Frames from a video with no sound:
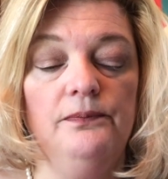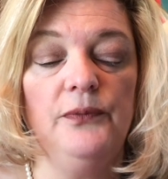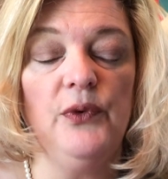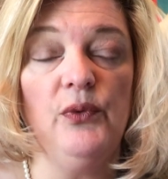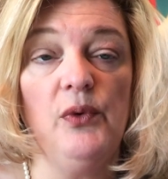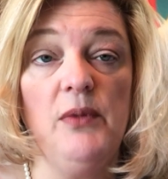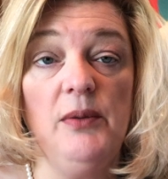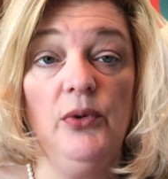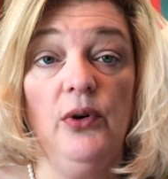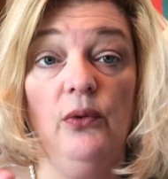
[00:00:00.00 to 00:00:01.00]

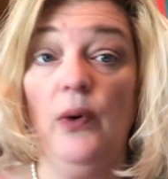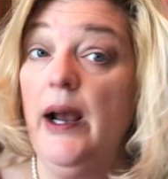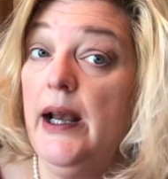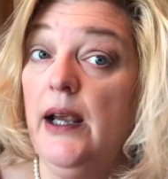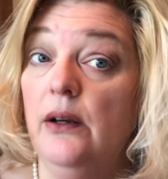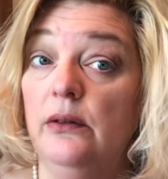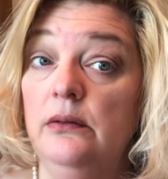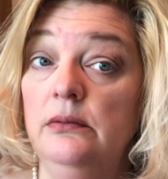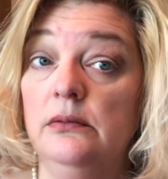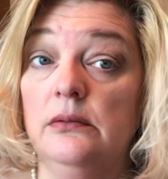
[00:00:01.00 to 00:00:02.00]
remember a right angle.